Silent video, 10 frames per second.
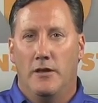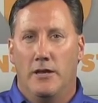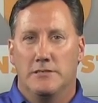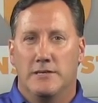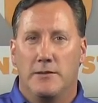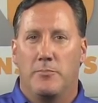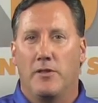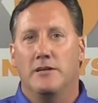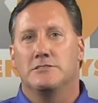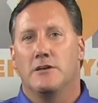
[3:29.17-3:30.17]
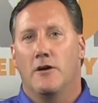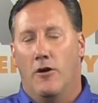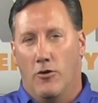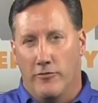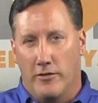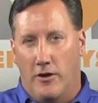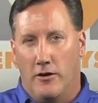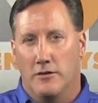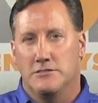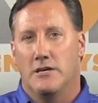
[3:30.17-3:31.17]
is then placed over the
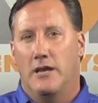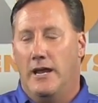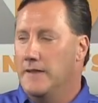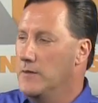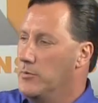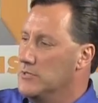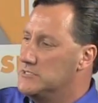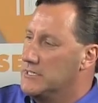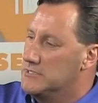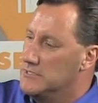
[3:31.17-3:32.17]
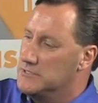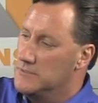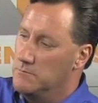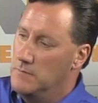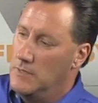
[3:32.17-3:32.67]
harness and the ballistic system.